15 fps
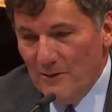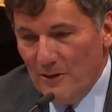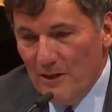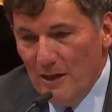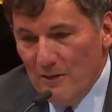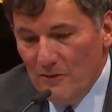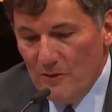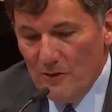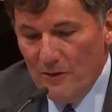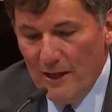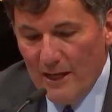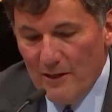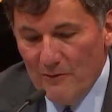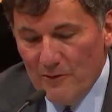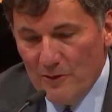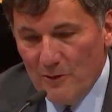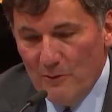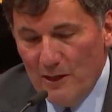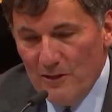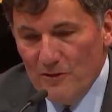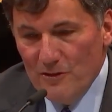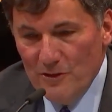Cuzner, thank you for the
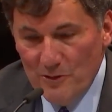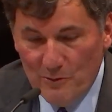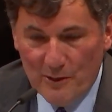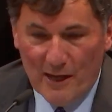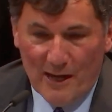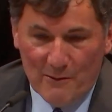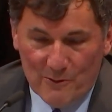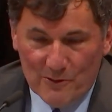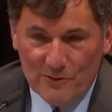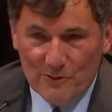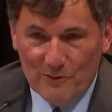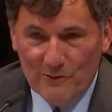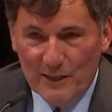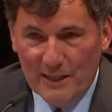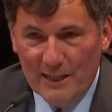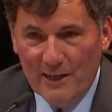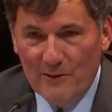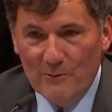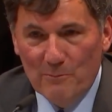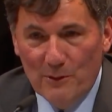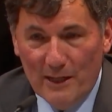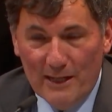question. You and I were serving in the
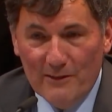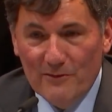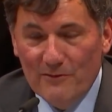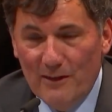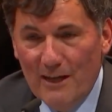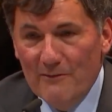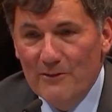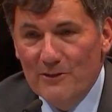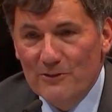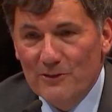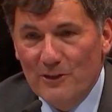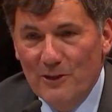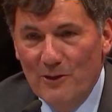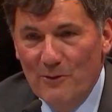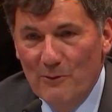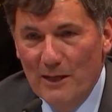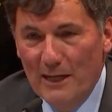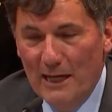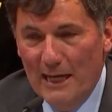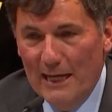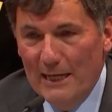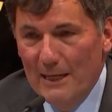other place 5 years ago
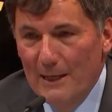when I